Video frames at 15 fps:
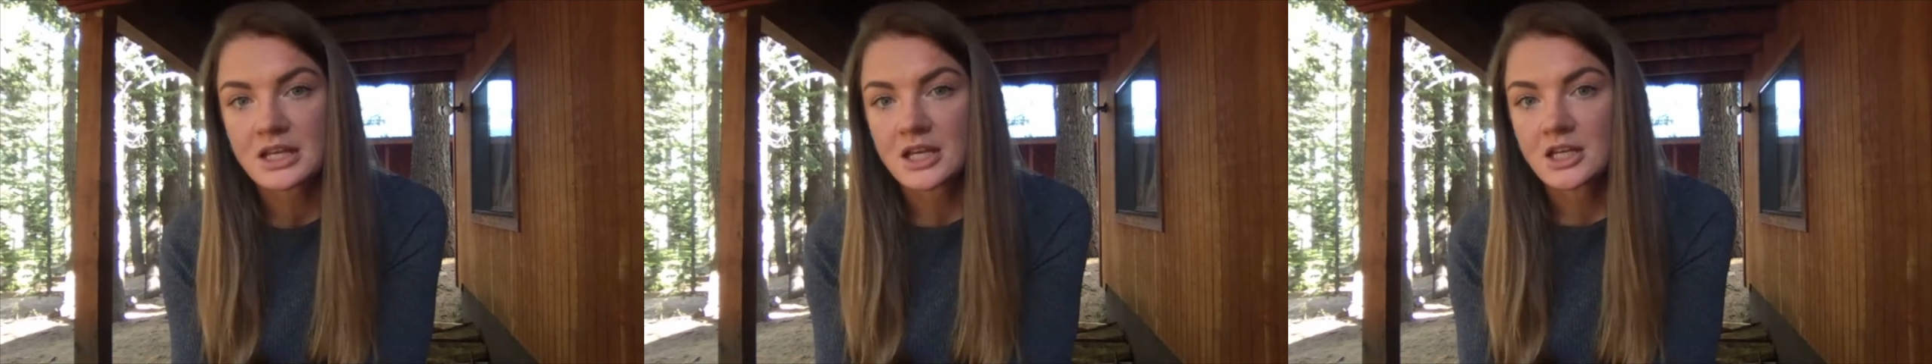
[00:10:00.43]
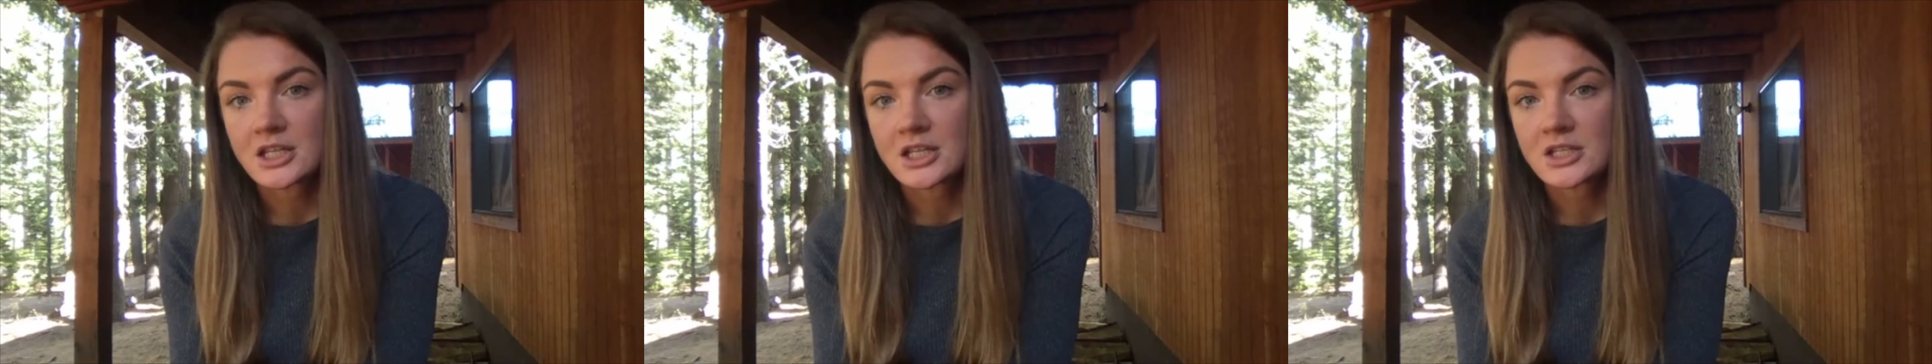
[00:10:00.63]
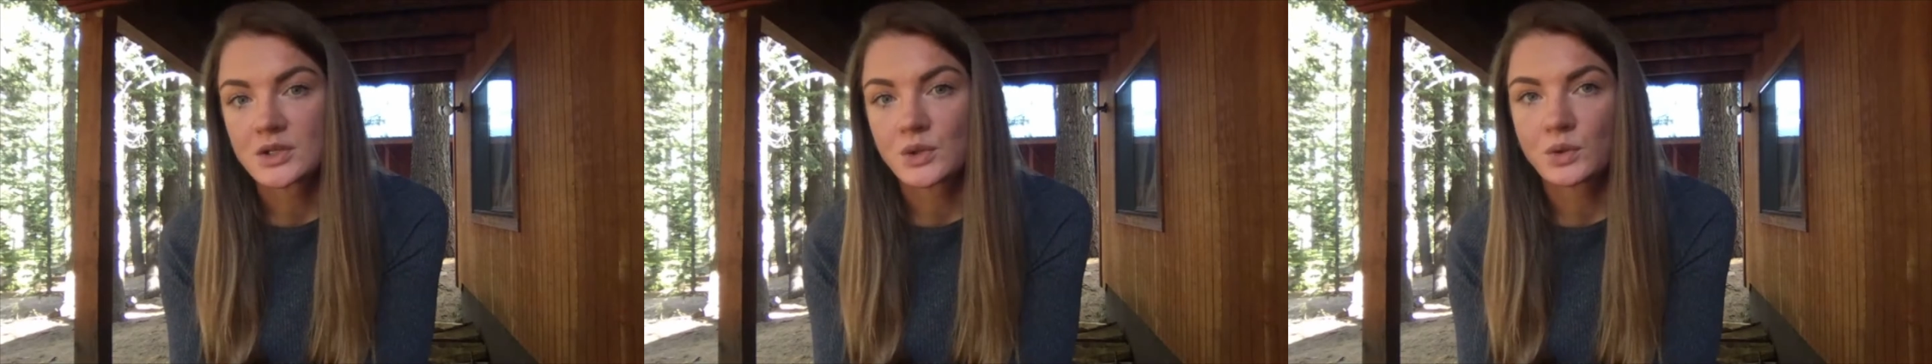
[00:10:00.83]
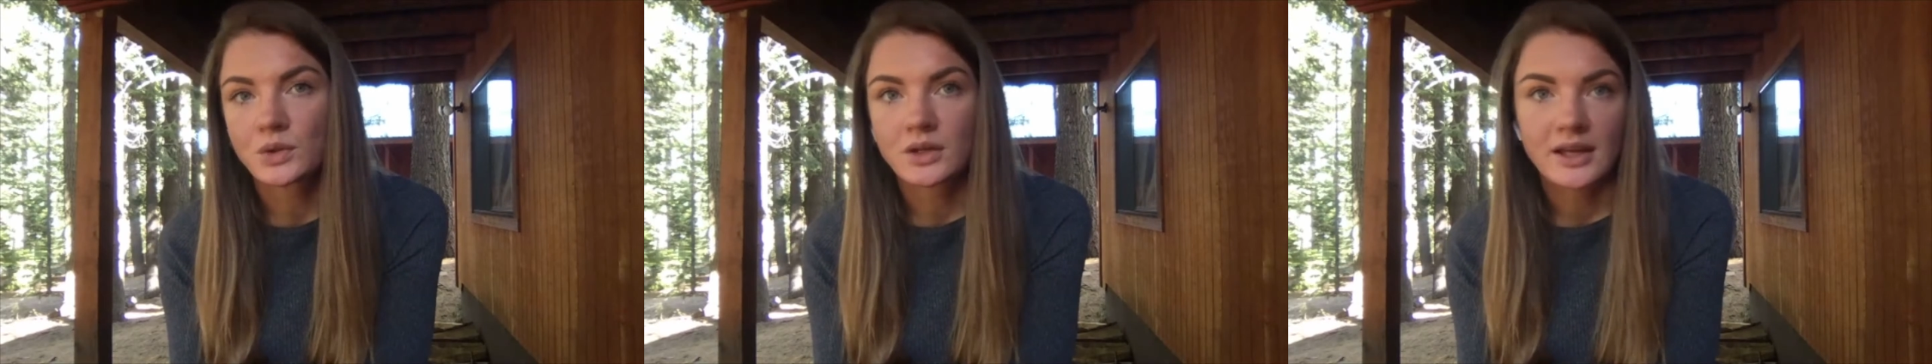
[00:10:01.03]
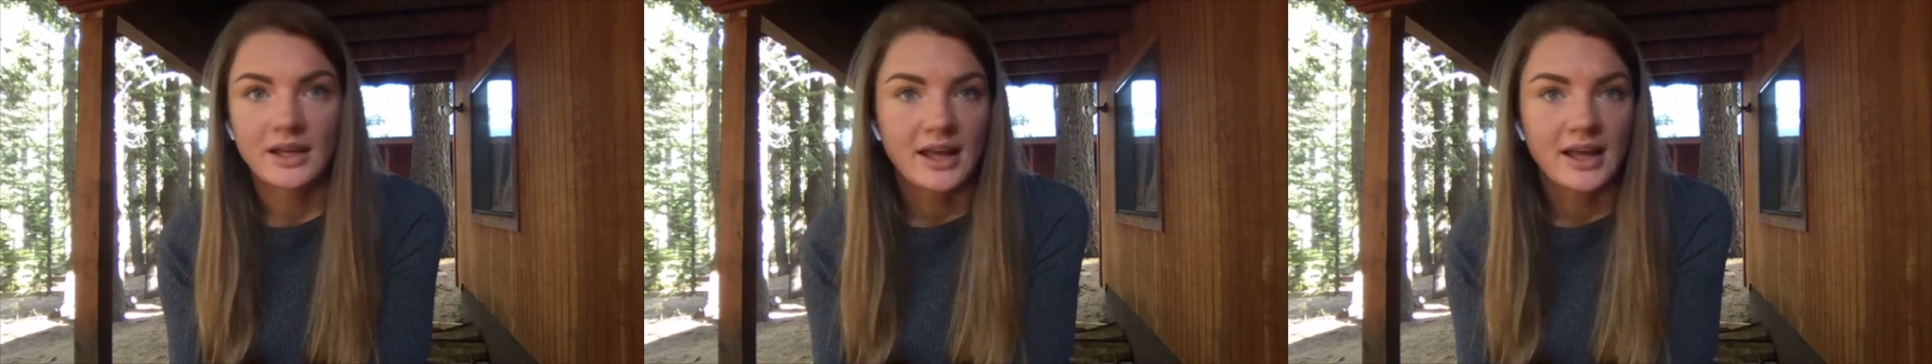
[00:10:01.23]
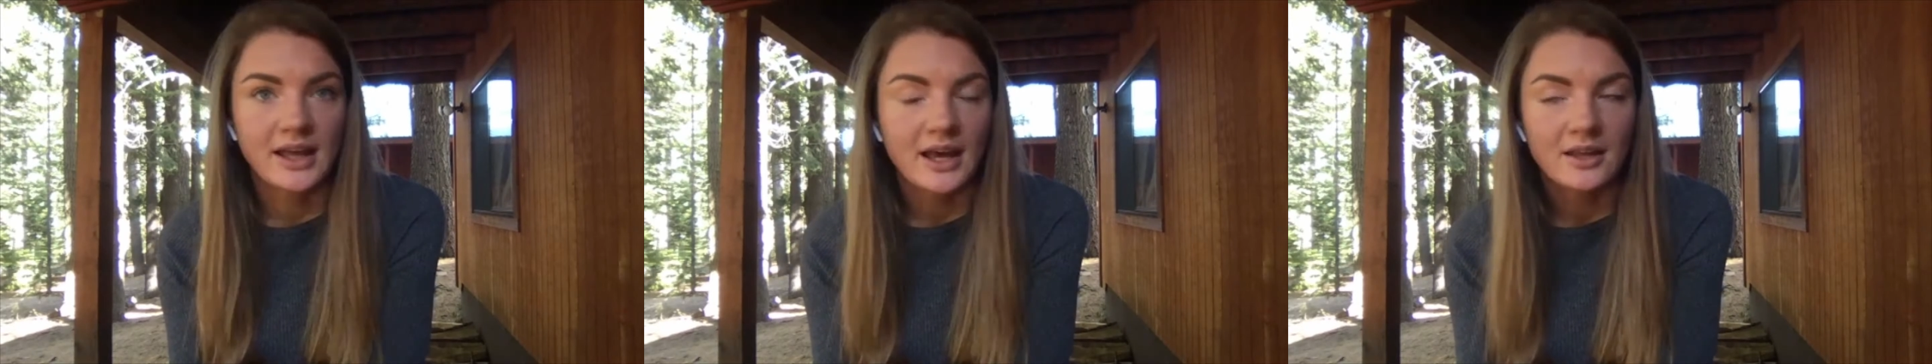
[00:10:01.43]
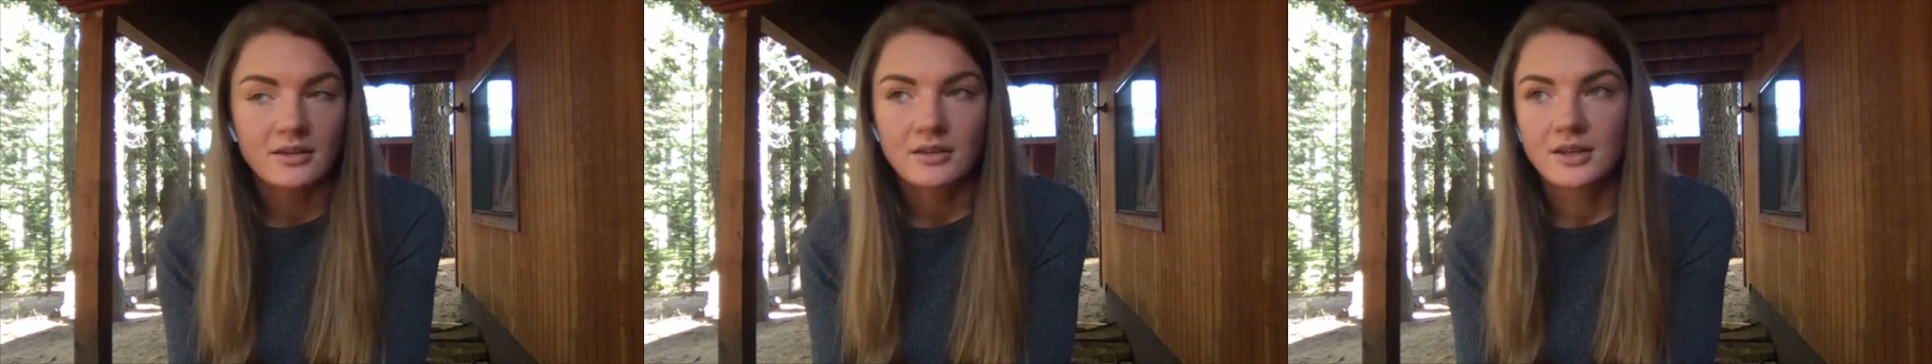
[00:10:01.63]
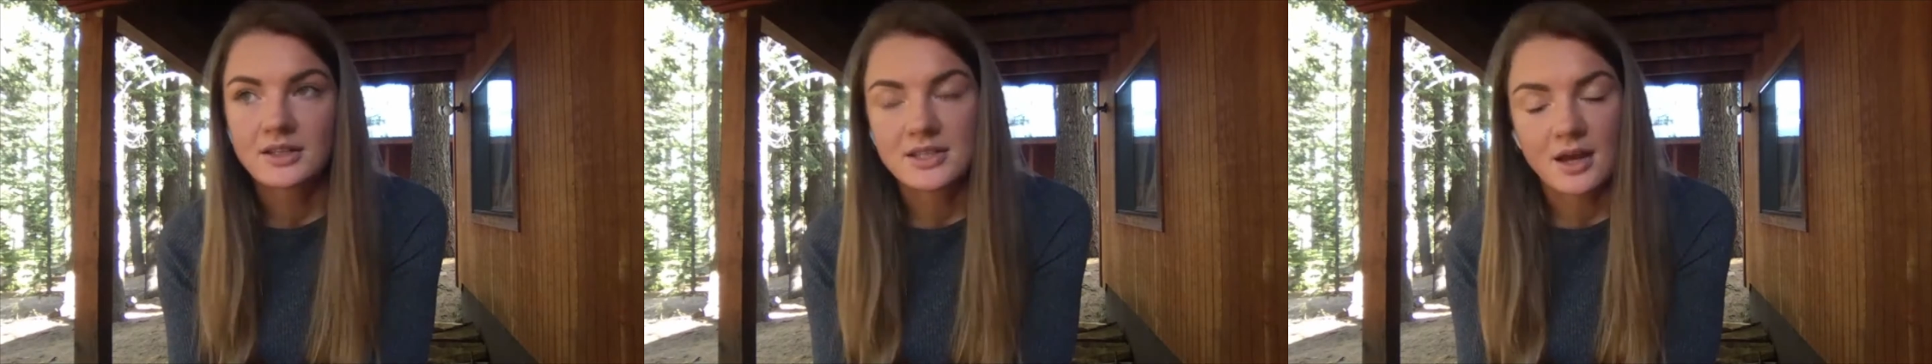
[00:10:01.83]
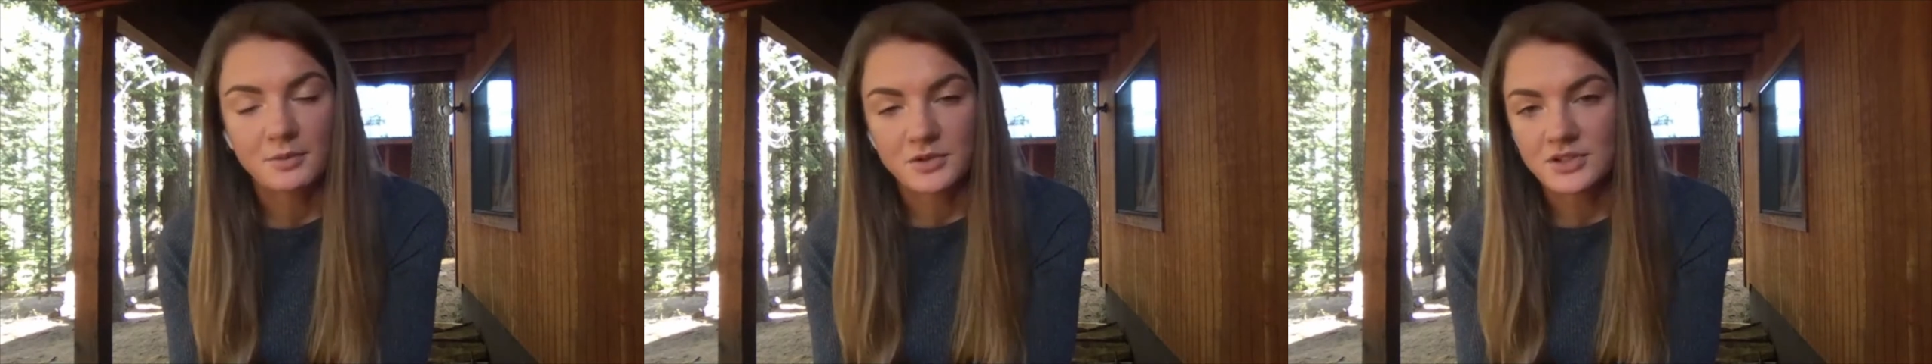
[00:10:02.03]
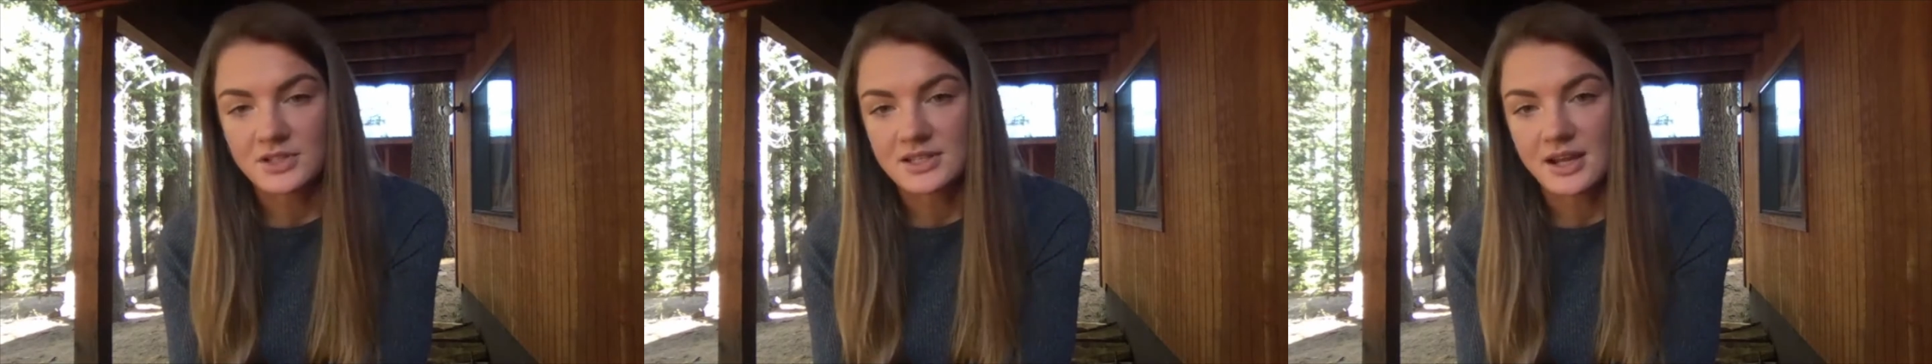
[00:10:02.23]
So again, it's up to
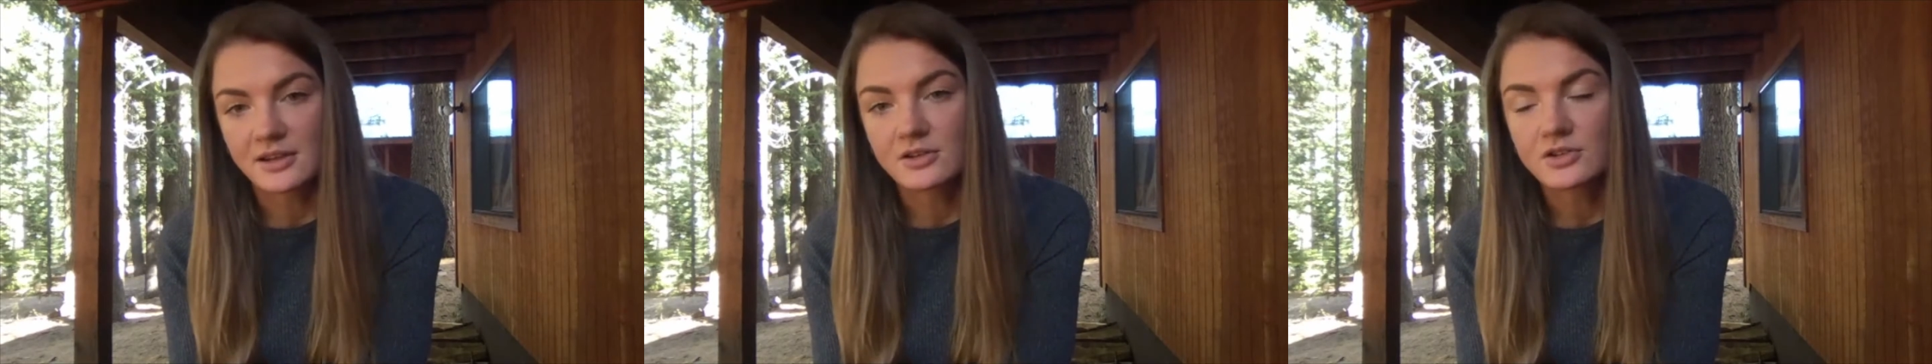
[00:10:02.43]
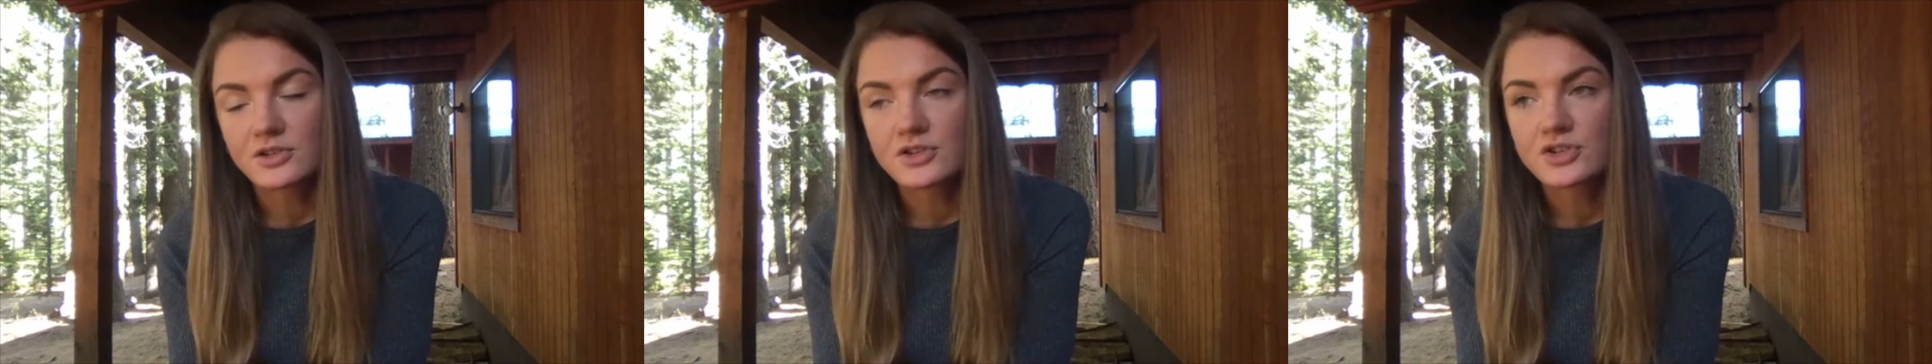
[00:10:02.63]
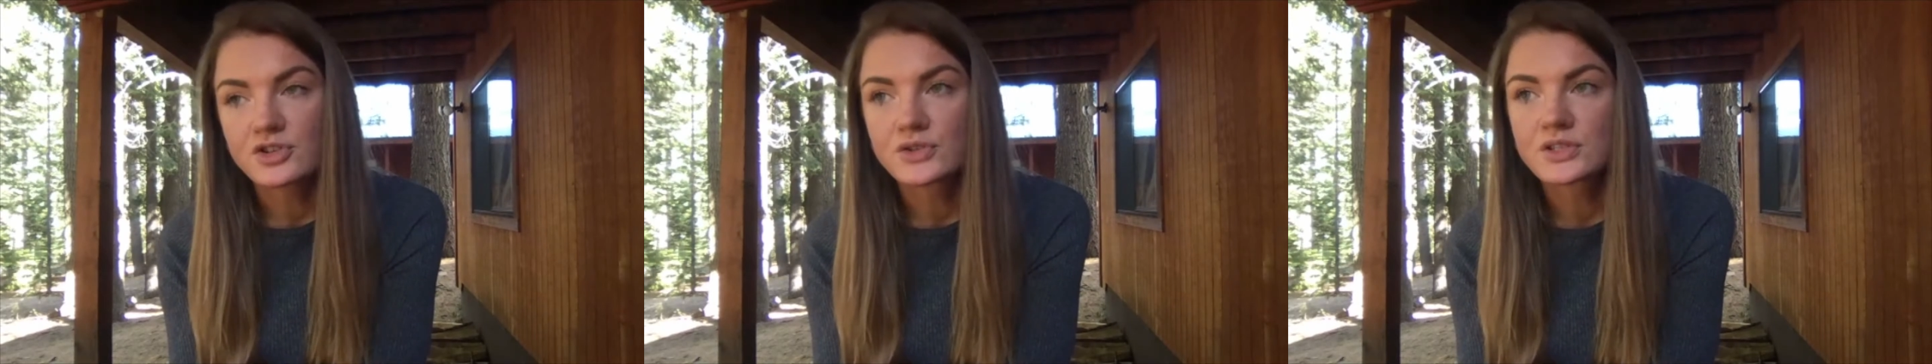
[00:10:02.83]
designer to choose it.